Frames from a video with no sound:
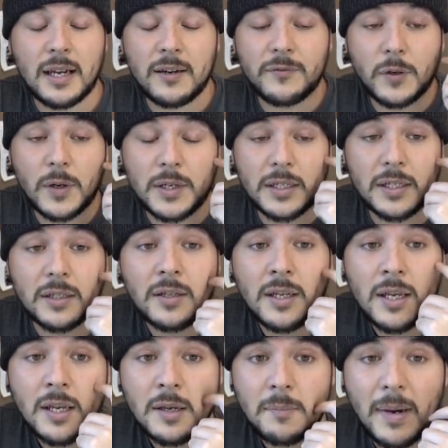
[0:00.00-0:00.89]
I have no idea.
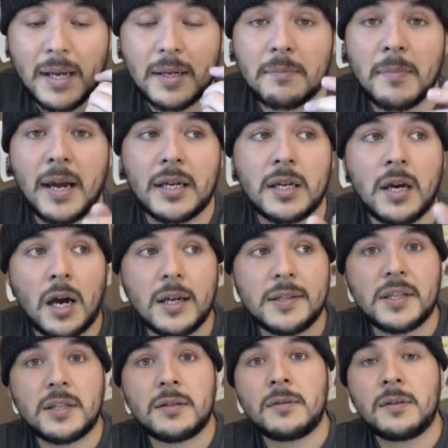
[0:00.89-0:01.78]
My
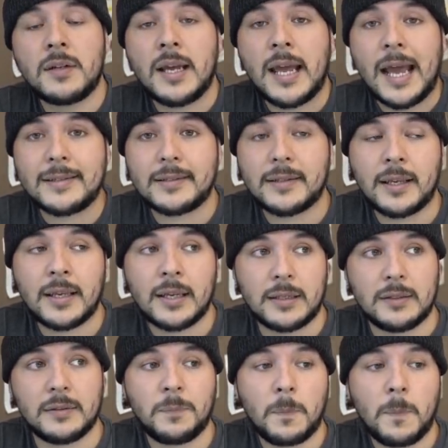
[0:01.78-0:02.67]
cousin has a
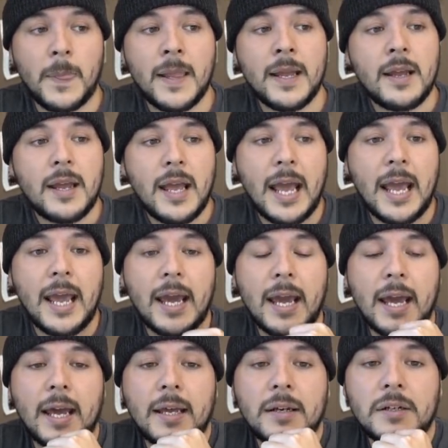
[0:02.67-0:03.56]
kid,
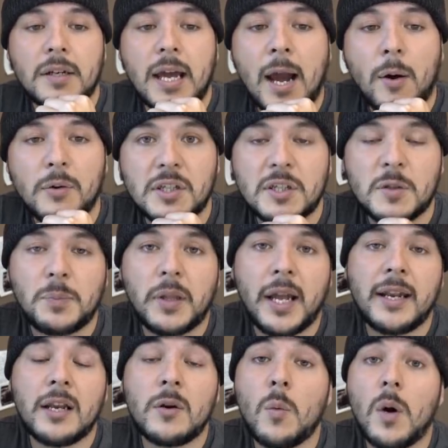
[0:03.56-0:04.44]
and I was
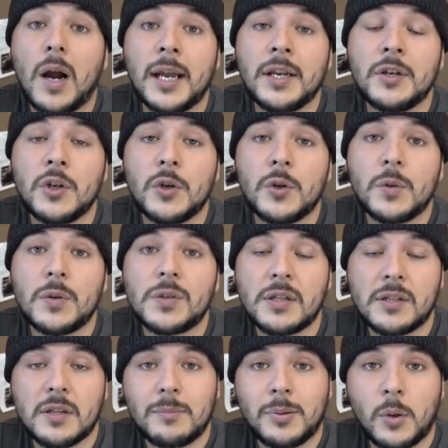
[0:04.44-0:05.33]
explaining why
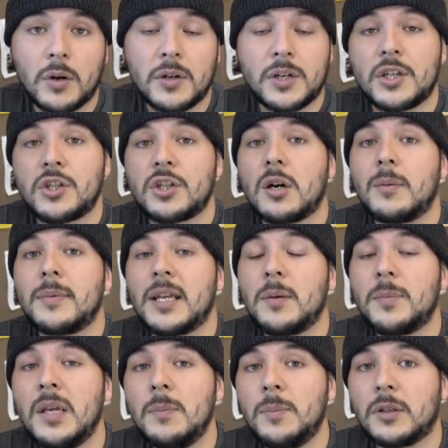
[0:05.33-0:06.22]
news is important to so
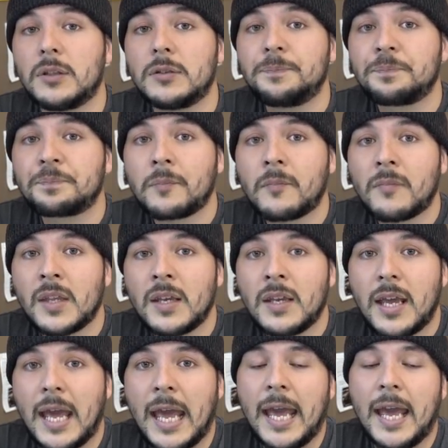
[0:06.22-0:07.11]
many people.
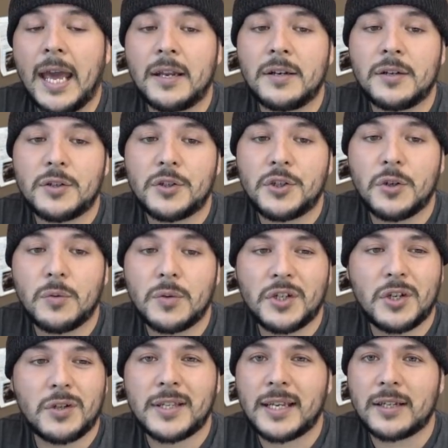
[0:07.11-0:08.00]
And she
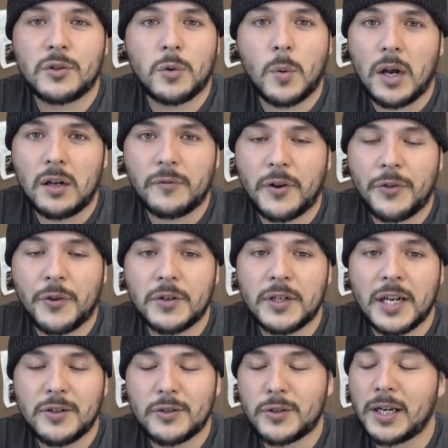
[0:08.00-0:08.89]
was like 12 or
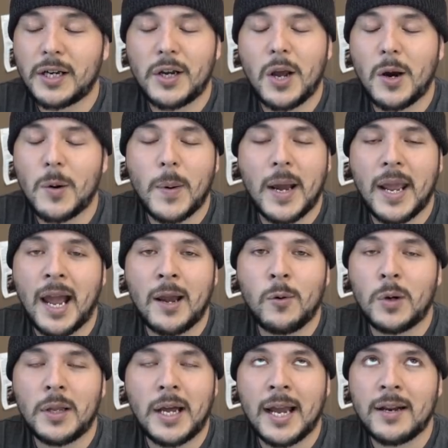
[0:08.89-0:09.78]
13. She's like, no way,
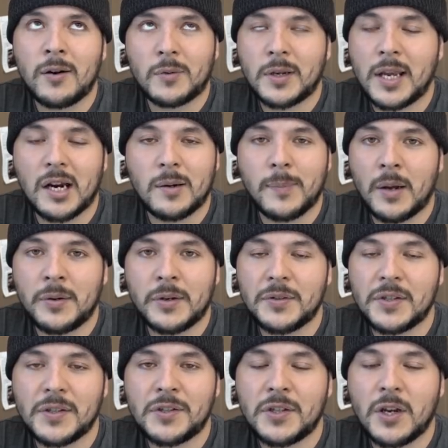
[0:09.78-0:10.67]
I don't care about
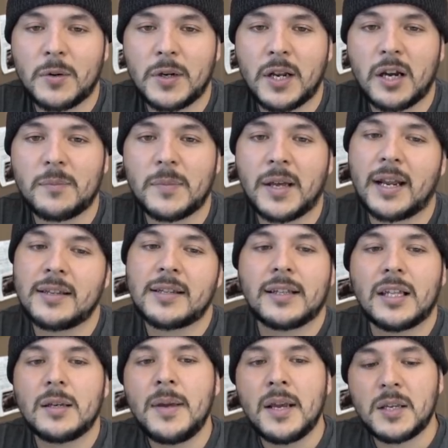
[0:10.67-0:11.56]
news. It's so dumb. And I
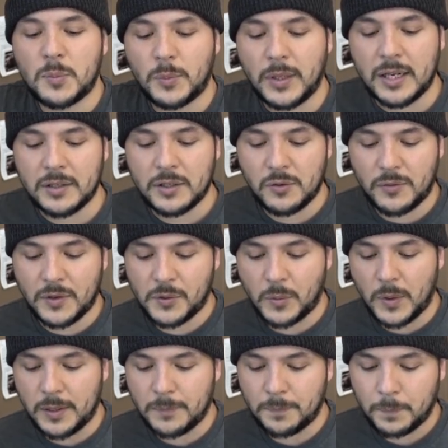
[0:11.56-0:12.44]
said, let me explain it to you
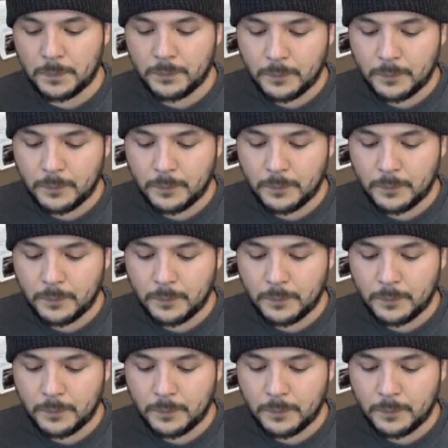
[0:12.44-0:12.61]
this way.